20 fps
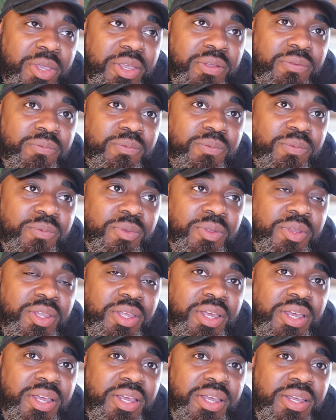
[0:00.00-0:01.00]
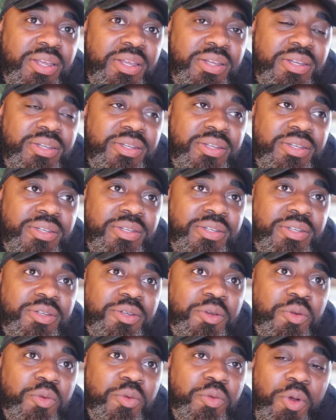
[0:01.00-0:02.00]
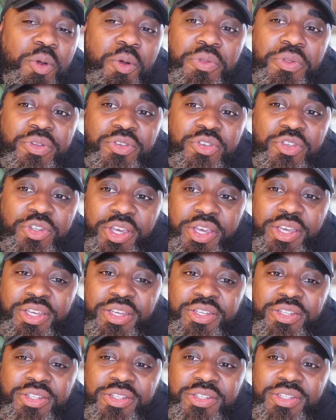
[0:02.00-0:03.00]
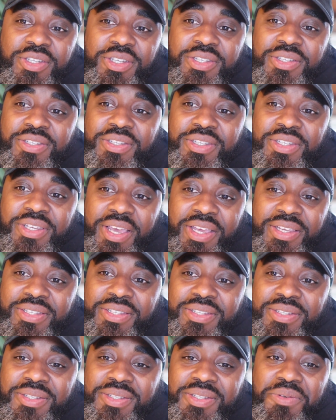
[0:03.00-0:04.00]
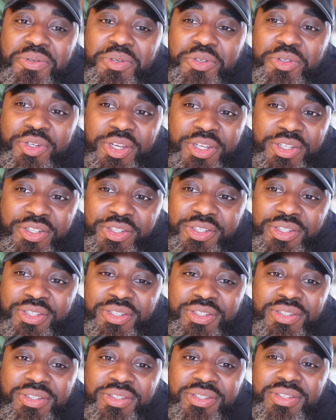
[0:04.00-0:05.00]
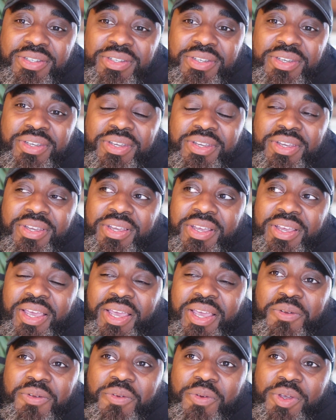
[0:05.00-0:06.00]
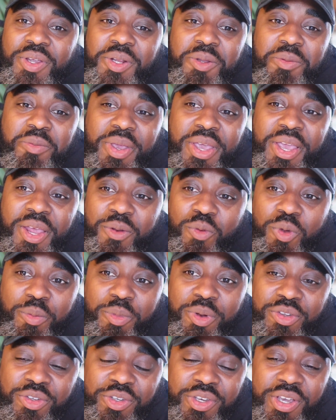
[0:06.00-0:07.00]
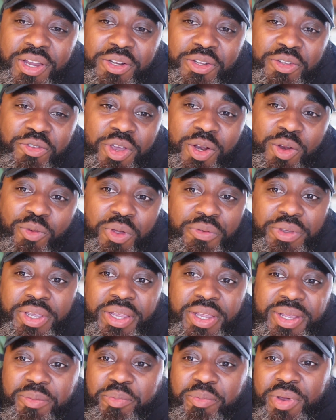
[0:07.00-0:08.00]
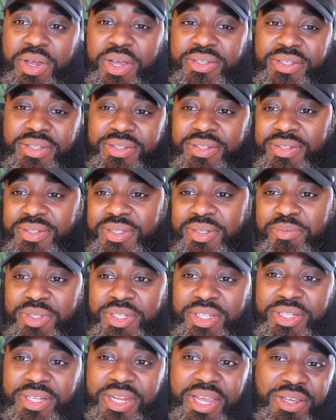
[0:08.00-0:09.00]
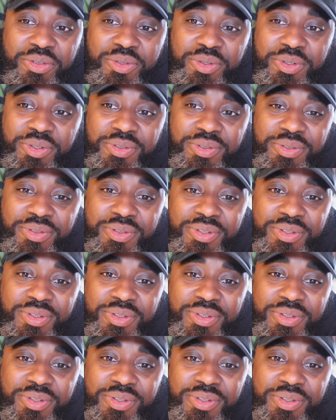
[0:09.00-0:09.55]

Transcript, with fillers: mean uh, growth and change is the essence of creation and for any man, woman, or child to try to replicate that process is simply unnatural.